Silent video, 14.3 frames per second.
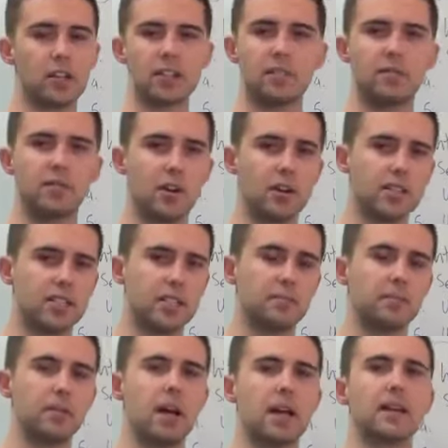It's a very
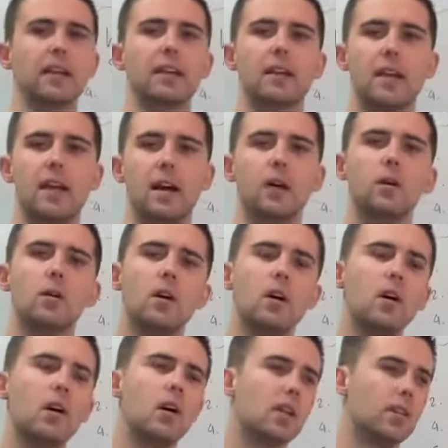simple idea. Now,
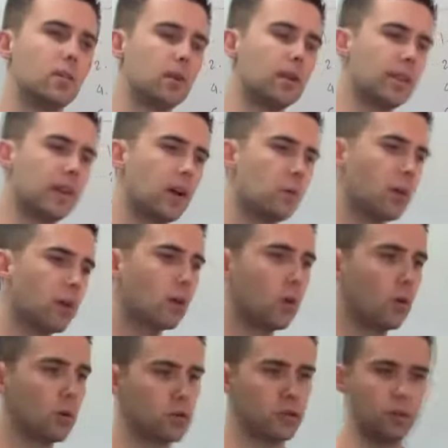the one thing I want to
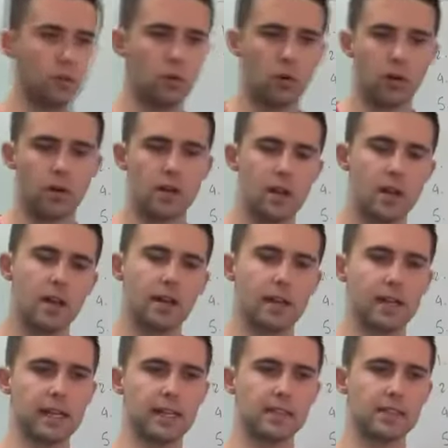caution you on
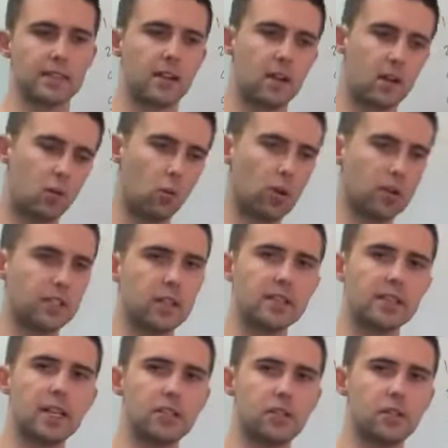is once I
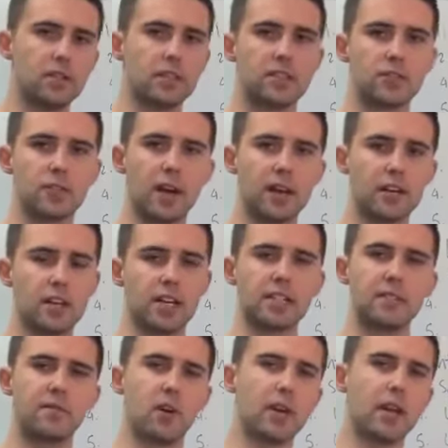teach you this strategy, it's
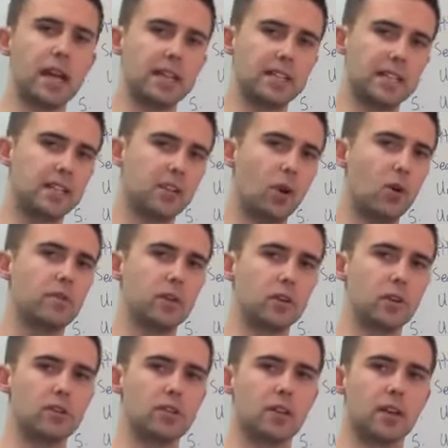very easy to
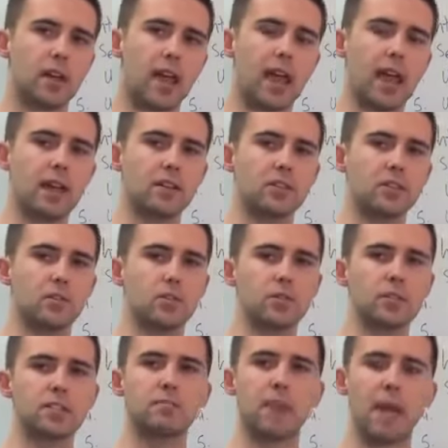overuse it and to
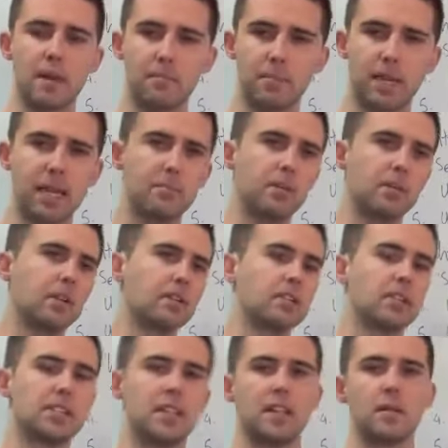spam people and
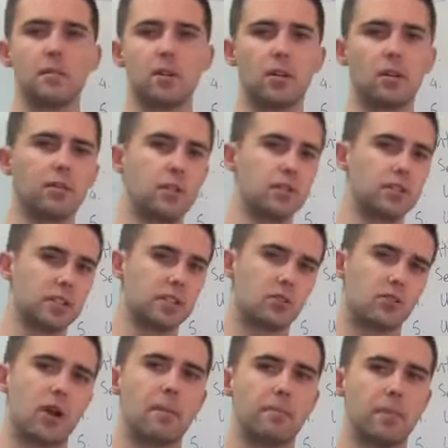to send them a lot of useless
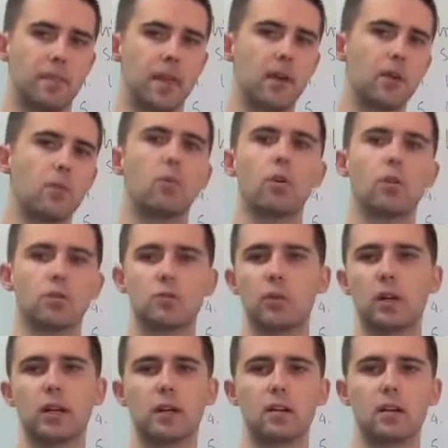crap that they don't want on
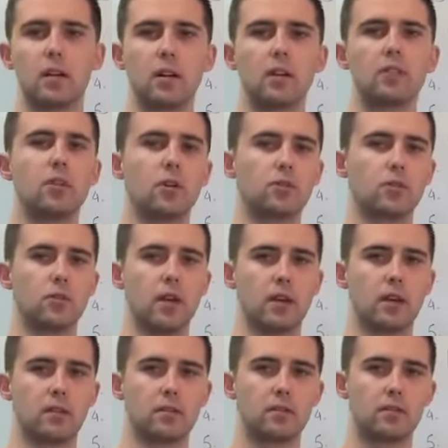Twitter. Don't do
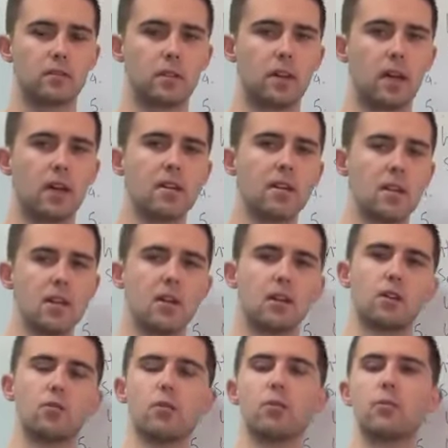that, okay?
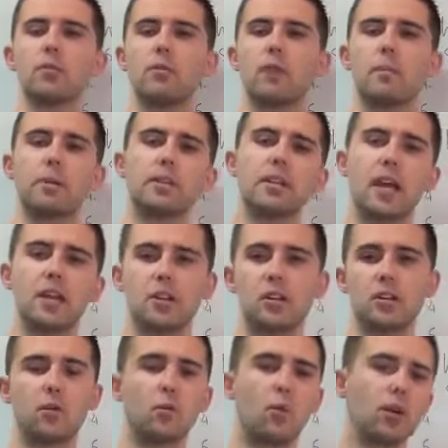You ruin your
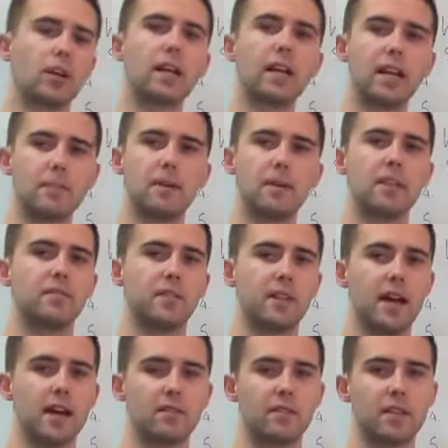reputation, you won't get any benefit
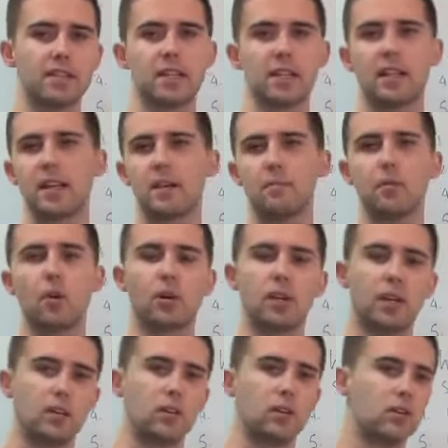out of this. I'll end up
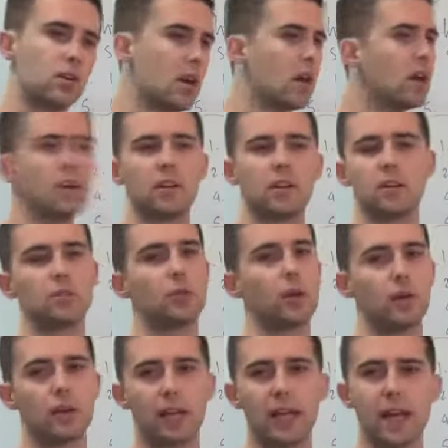blocking you. Your
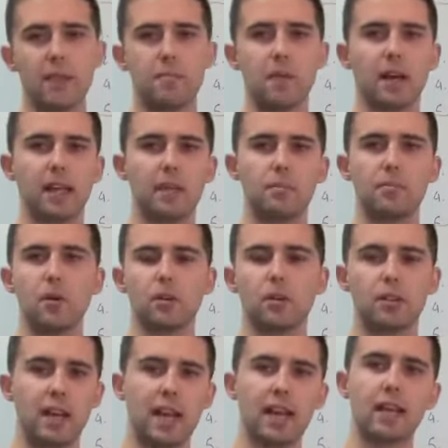Twitter account might get
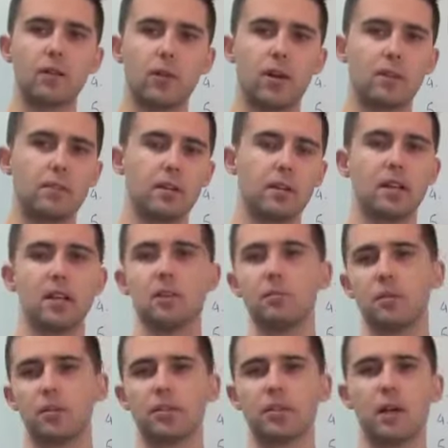blocked and any credibility you
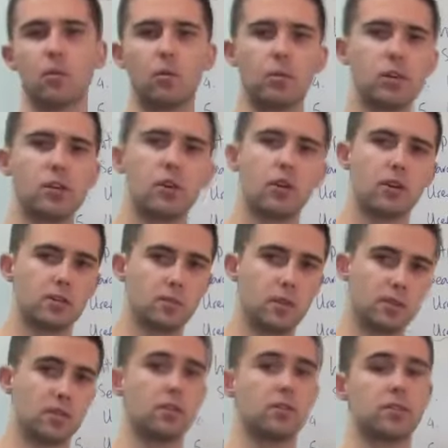built up will be shot as well,
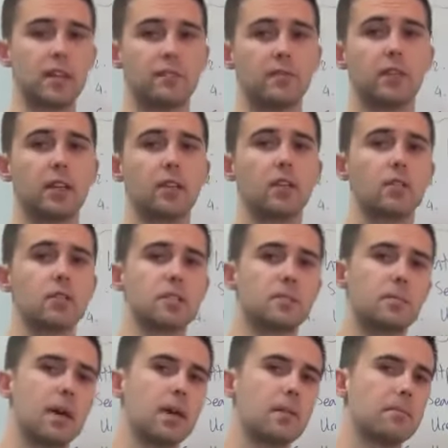so definitely don't
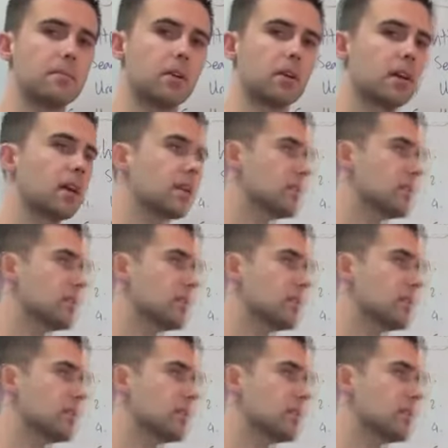spam, okay?